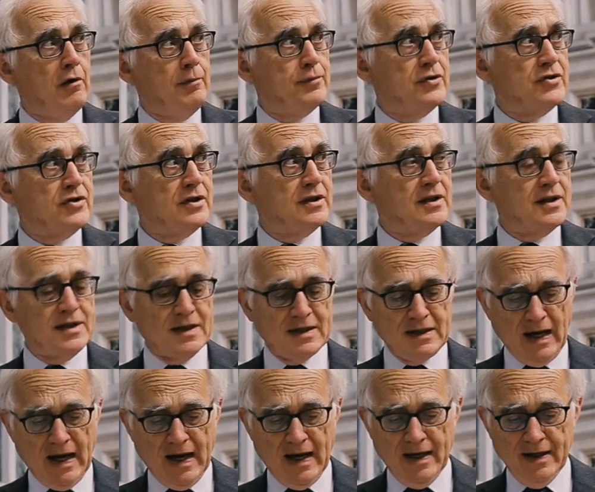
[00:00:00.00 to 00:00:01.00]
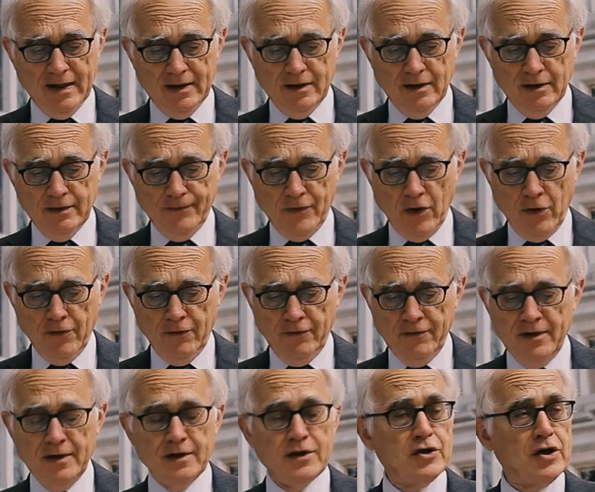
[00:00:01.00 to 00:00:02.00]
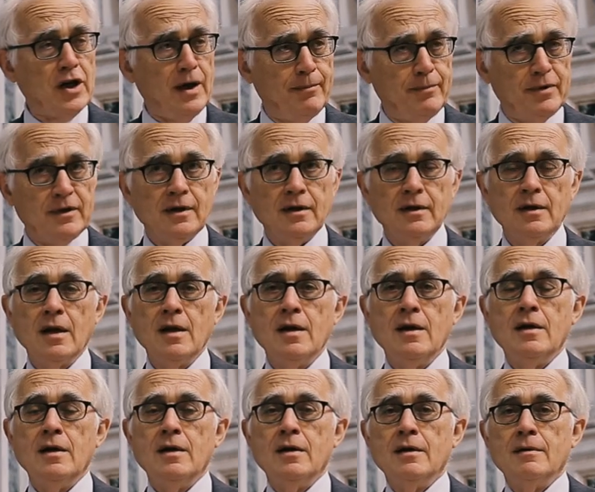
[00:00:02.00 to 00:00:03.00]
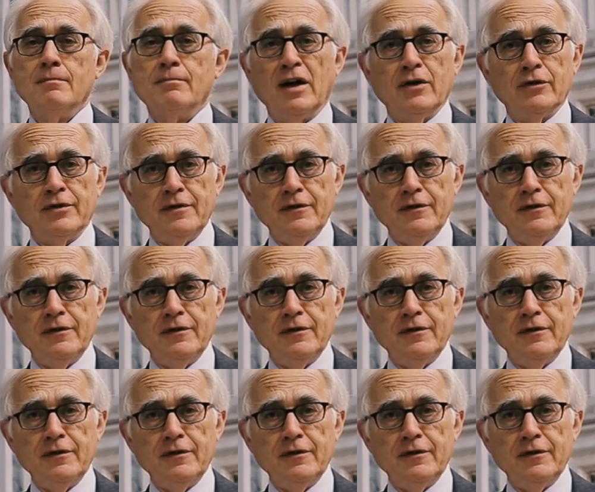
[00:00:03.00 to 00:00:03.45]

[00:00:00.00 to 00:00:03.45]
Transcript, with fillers: opposite side of the chapel. Pius